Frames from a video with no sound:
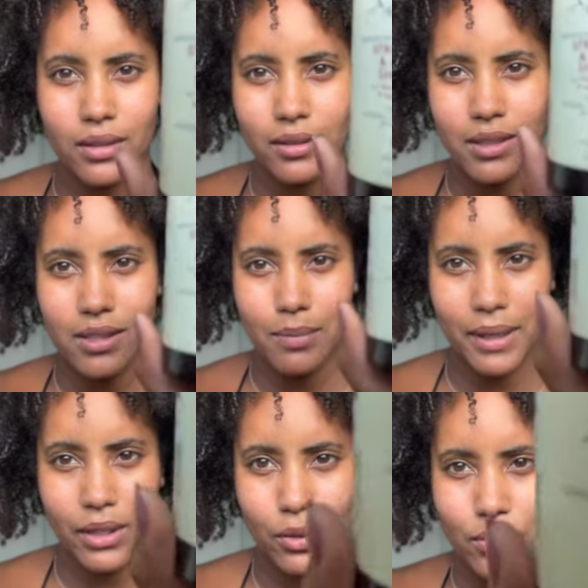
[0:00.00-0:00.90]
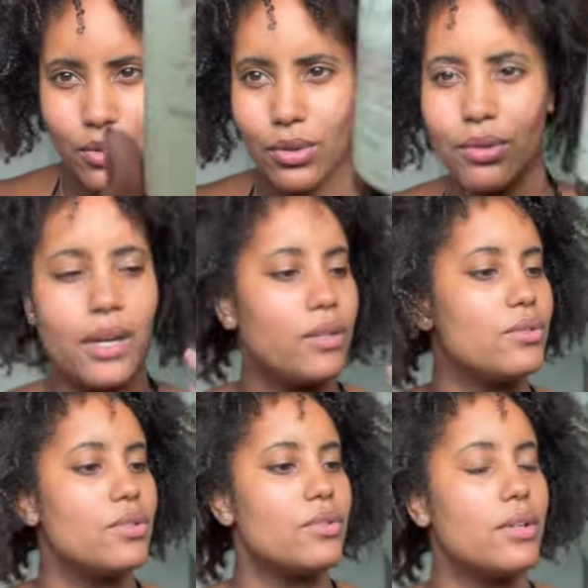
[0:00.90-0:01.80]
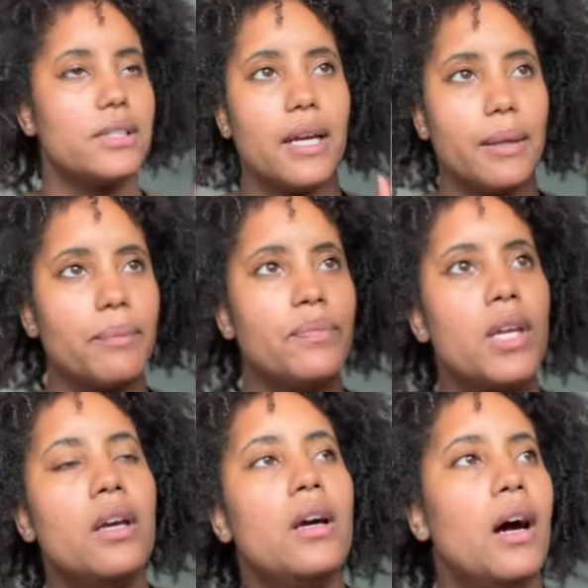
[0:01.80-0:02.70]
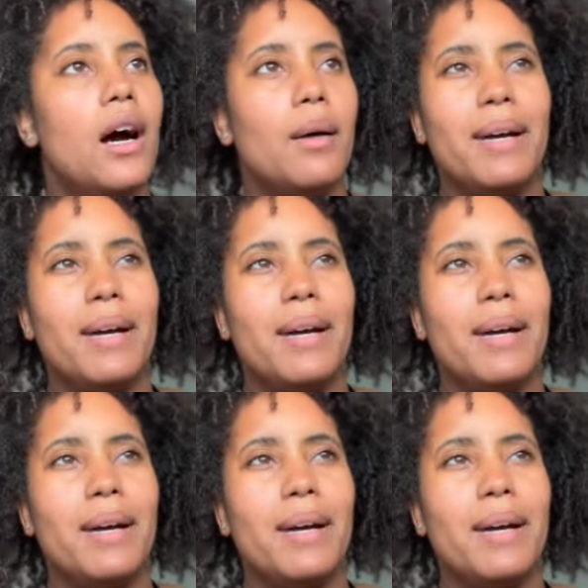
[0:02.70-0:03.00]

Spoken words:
This is my go-to. I use this all the time. I